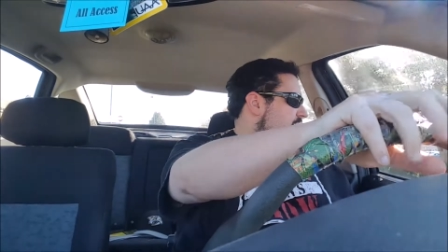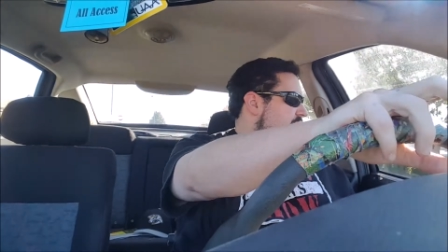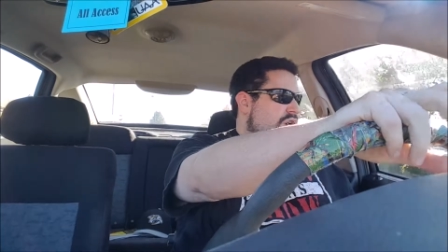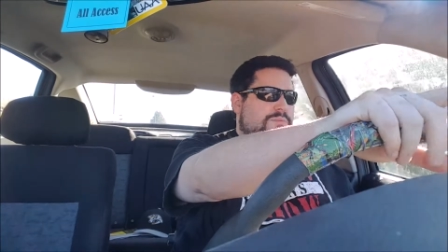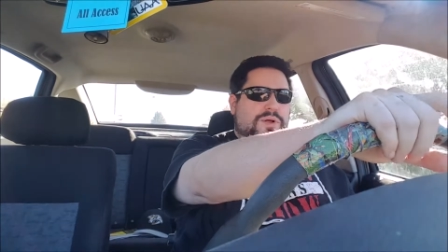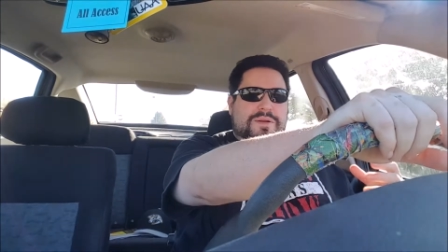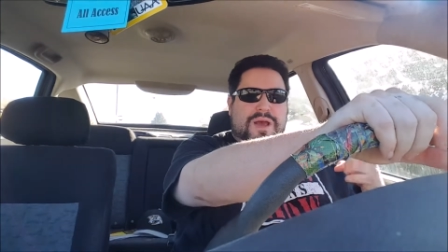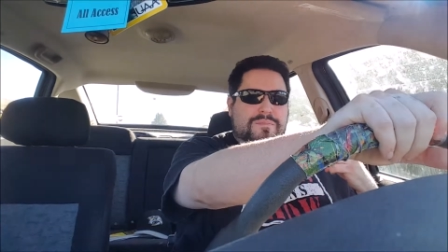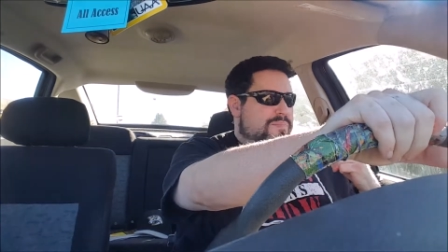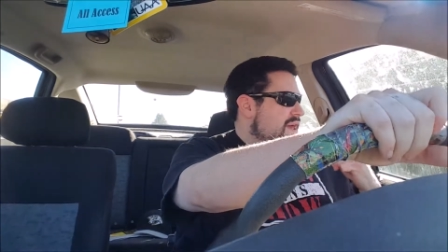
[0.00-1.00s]
you know, played
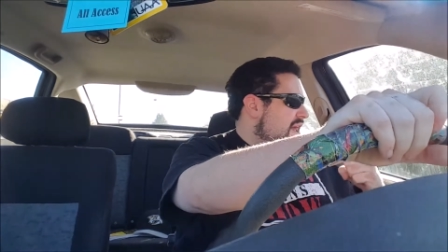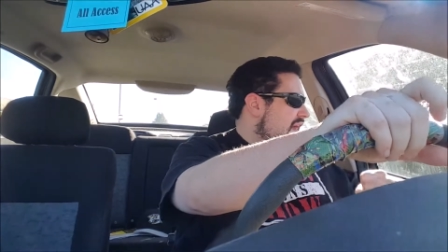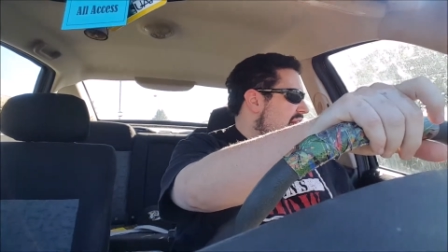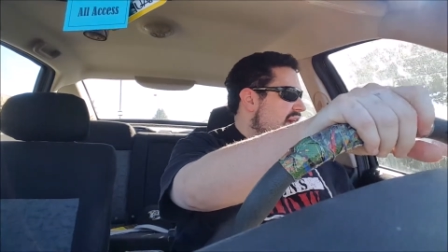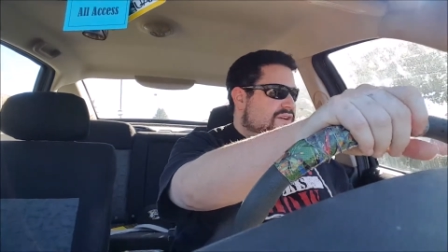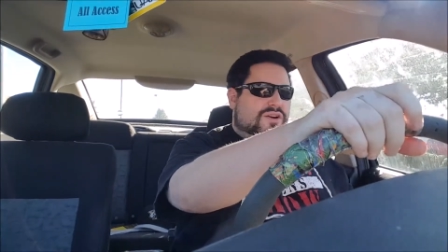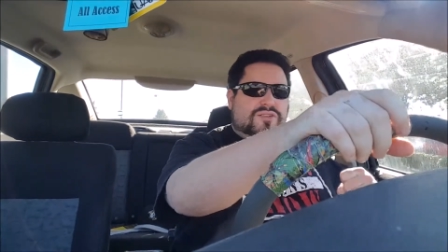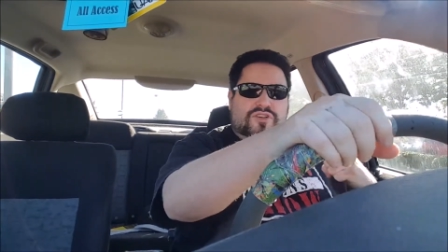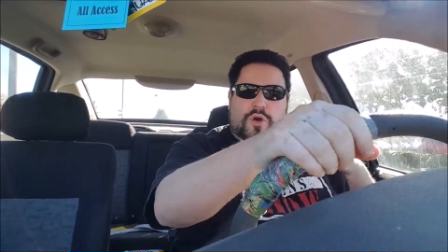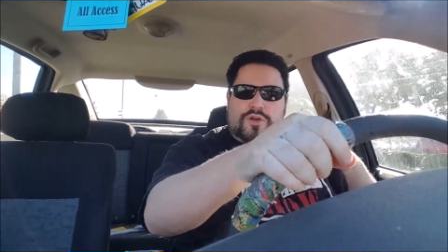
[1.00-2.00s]
by big
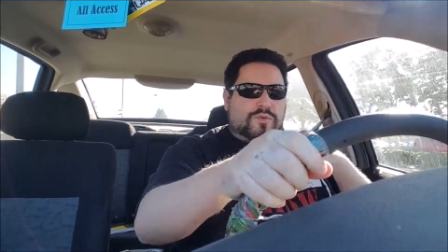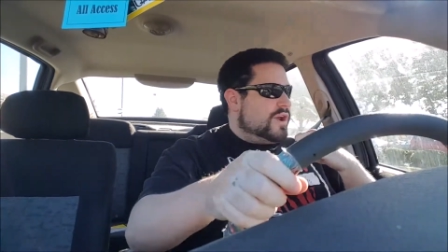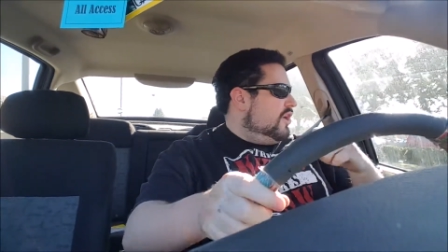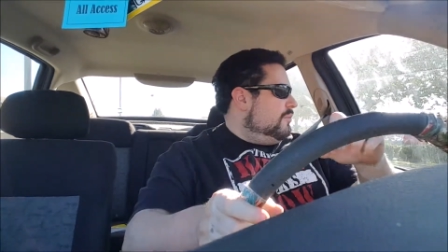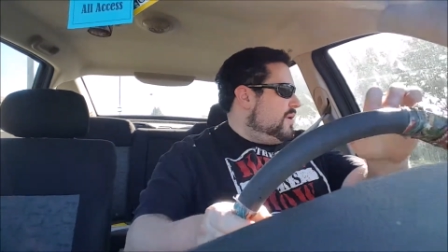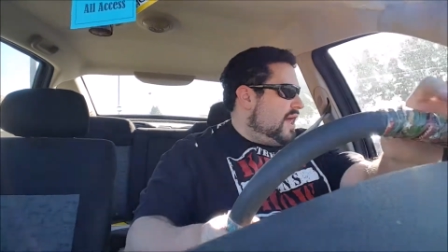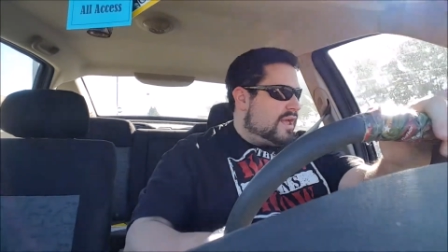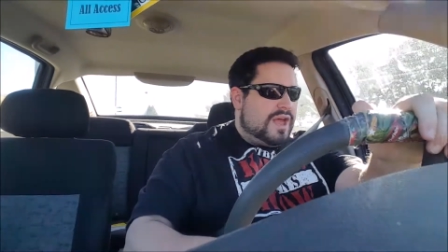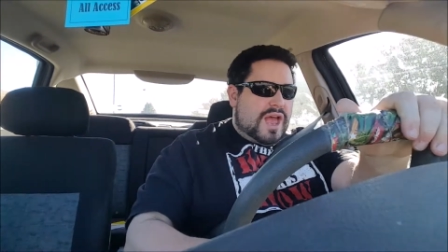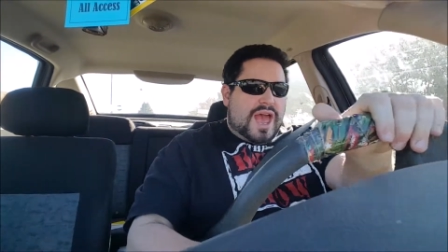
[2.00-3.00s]
actors going real big.